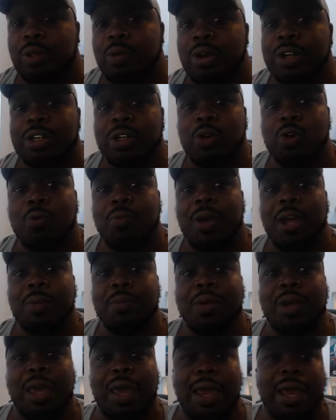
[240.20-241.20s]
the threshold might
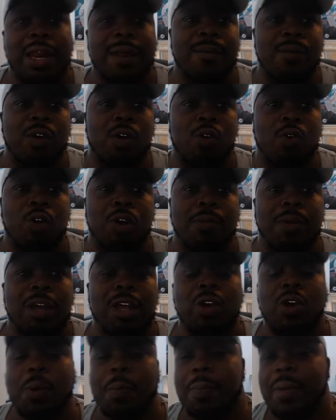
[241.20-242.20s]
be 80 pure
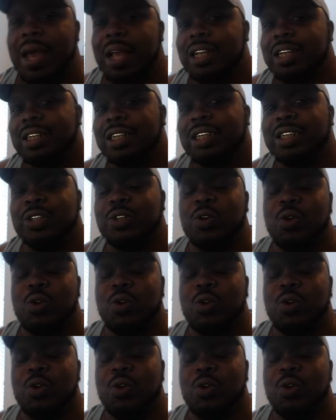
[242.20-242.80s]
quarterback, you can imagine a